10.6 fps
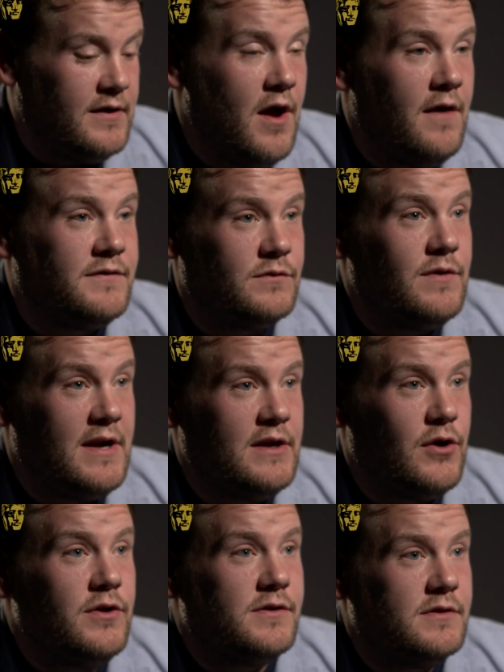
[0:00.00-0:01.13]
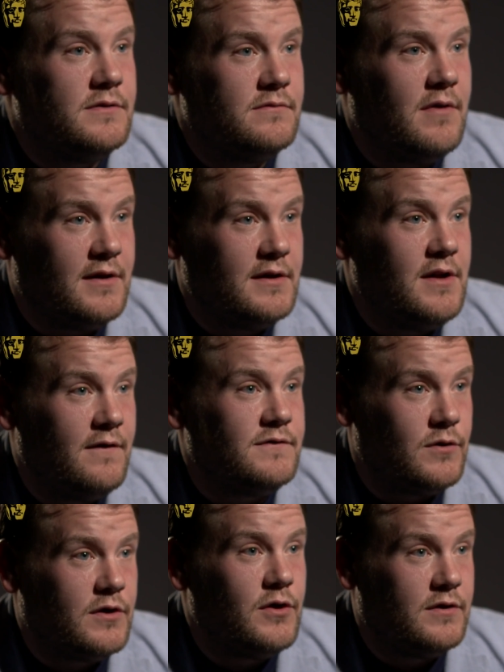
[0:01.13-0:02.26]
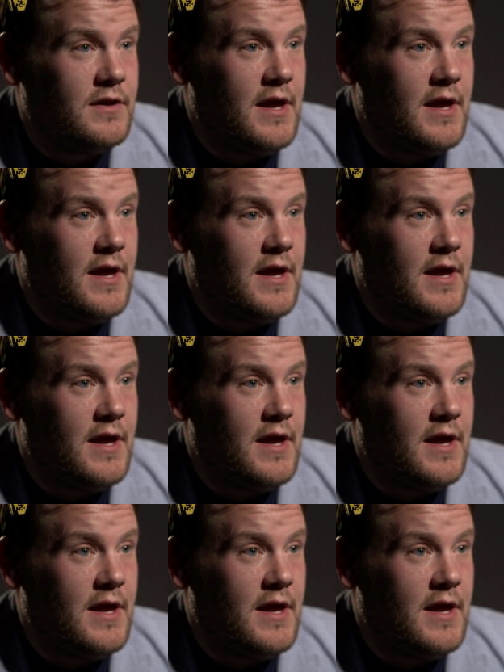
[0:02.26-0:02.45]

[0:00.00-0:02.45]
that nerves are really good. I think nerves are a good